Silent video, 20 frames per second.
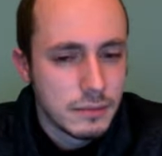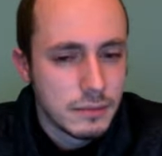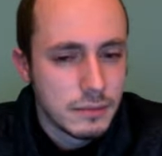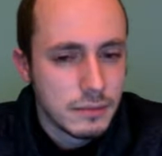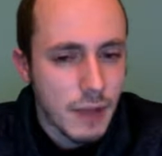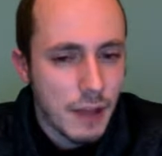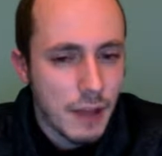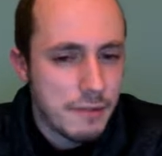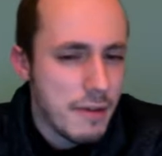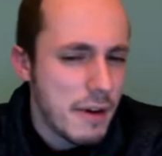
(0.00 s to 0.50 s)

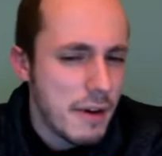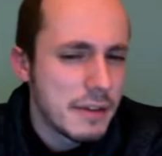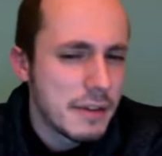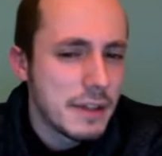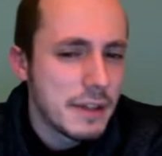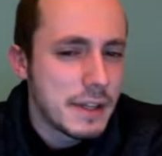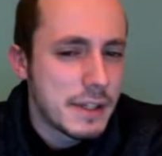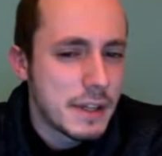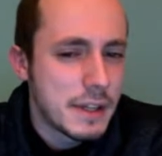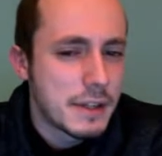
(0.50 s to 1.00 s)
At the very
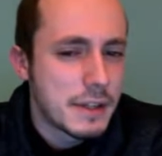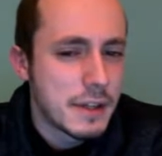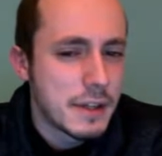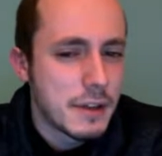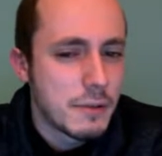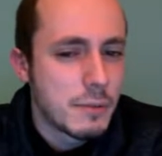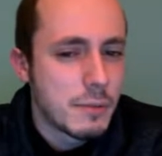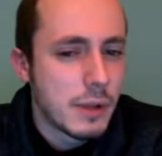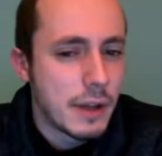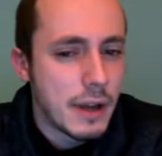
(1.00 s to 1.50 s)
least, it is a
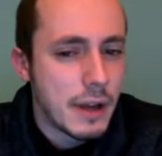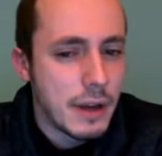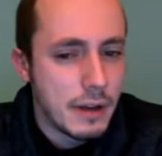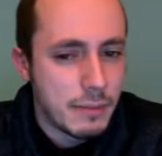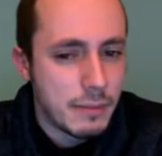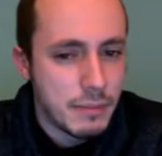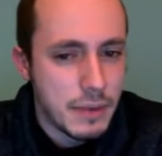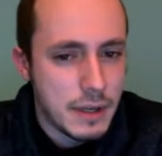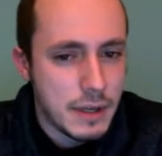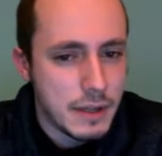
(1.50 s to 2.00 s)
good
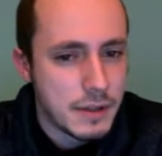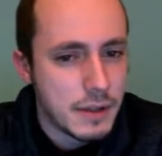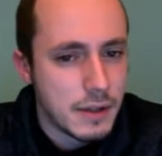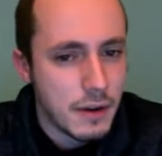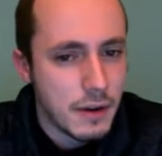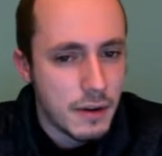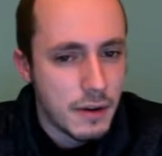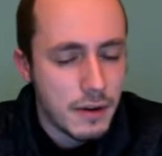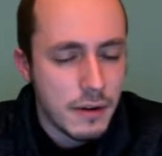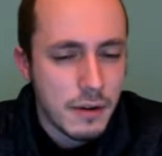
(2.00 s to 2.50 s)
blockading piece
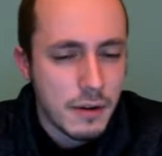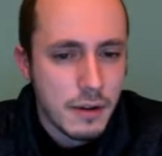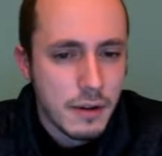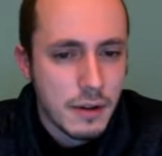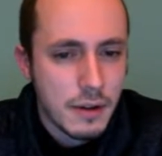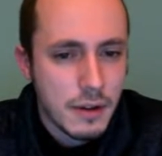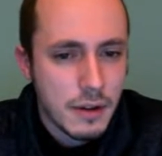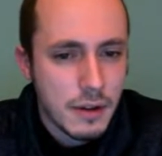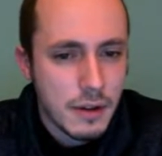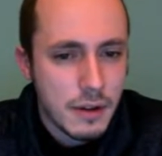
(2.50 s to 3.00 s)
here.
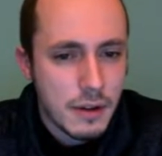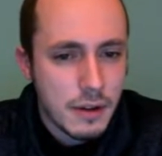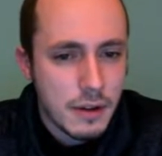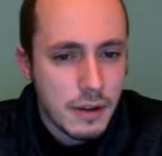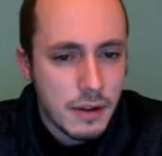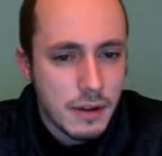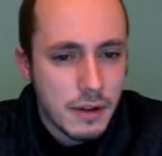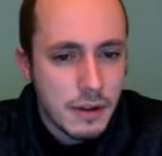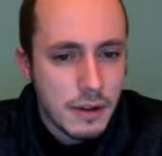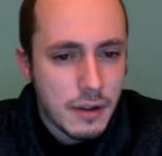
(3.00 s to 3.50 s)

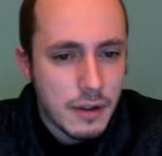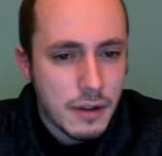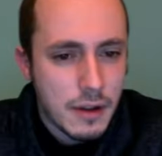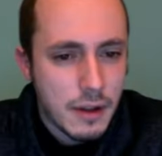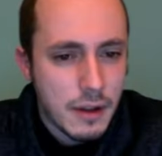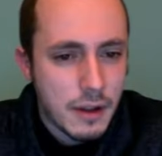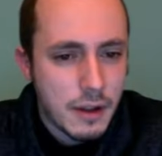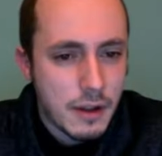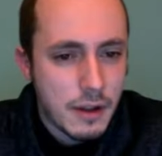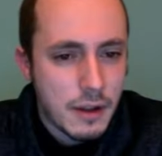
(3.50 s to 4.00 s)
Yeah,
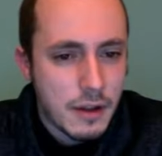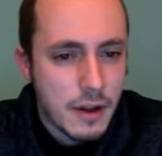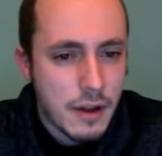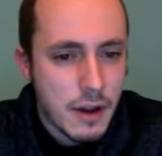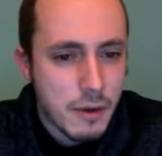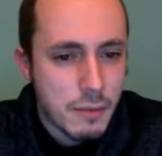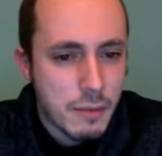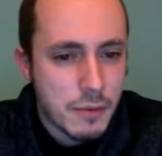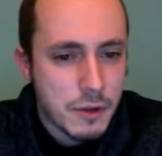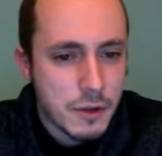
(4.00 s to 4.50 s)
and
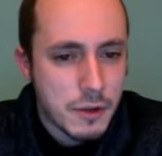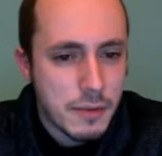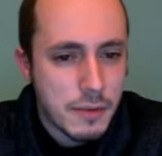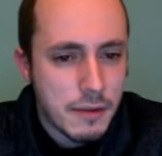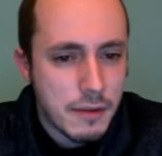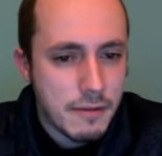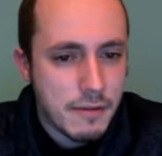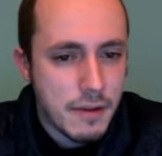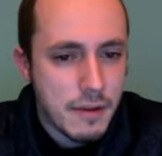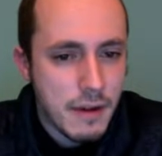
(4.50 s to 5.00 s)
now bishop
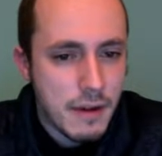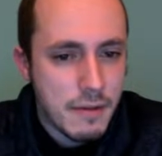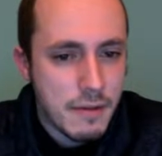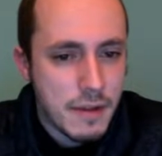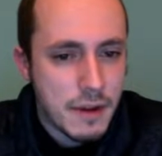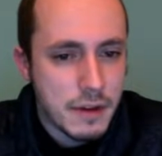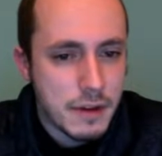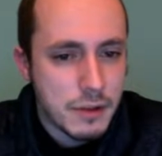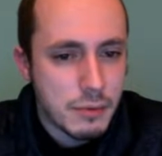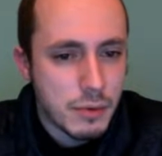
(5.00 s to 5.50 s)
f5.
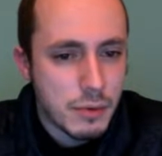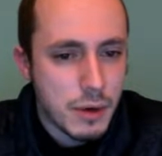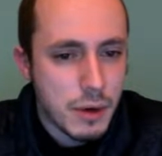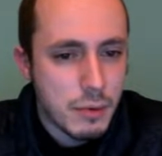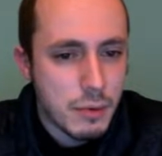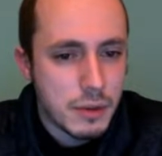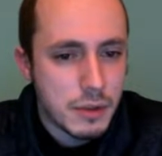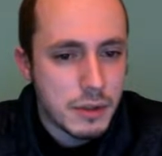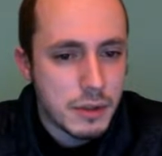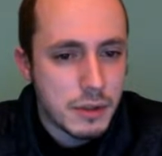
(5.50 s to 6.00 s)
That is what I
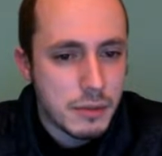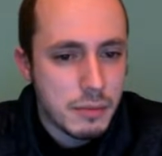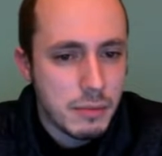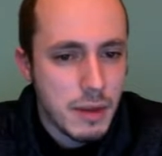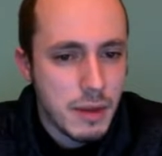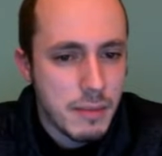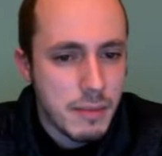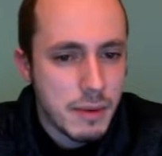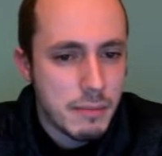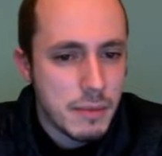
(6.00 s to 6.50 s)
wanted to
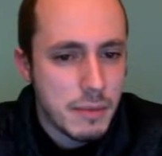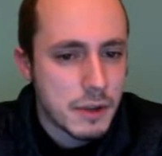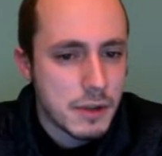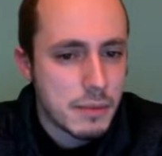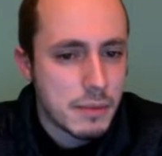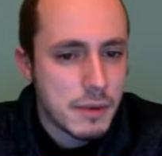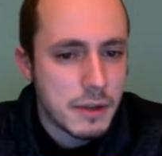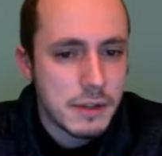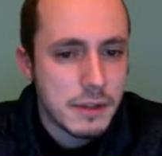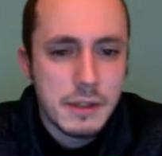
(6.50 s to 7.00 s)
play, but
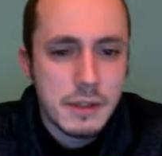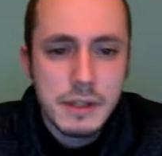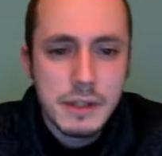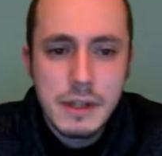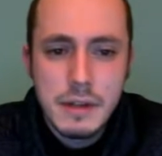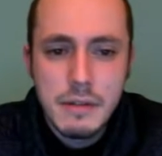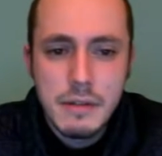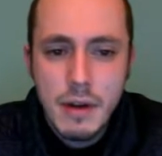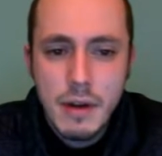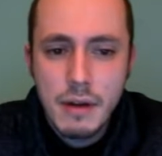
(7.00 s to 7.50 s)
bishop goes to
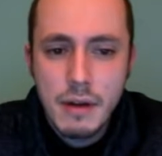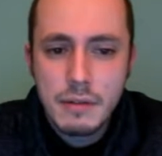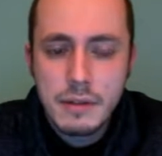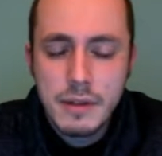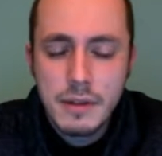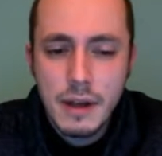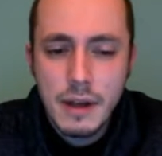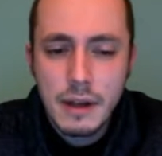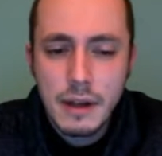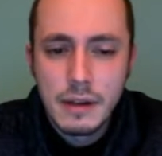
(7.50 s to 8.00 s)
d3 after
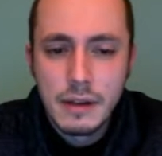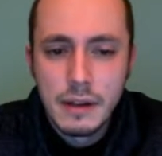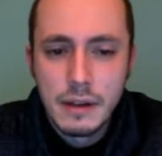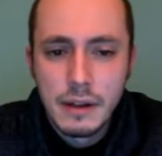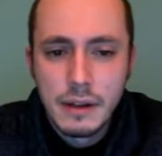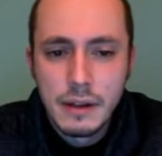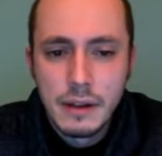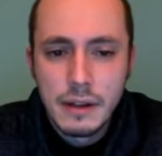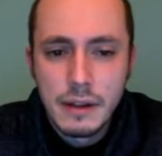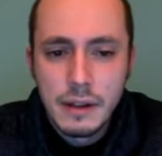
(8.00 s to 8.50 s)
that.
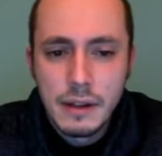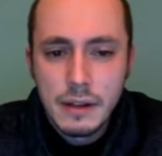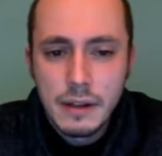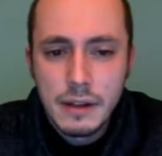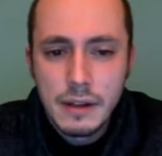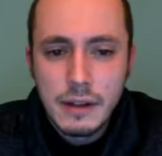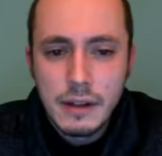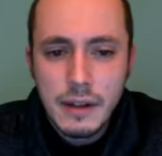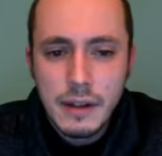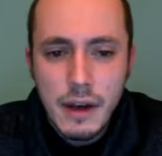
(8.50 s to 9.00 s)

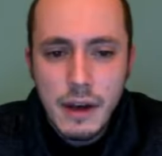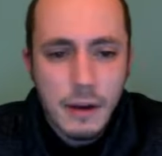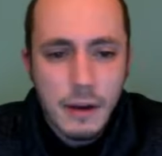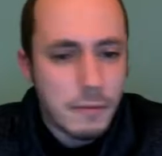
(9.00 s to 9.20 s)
Yeah,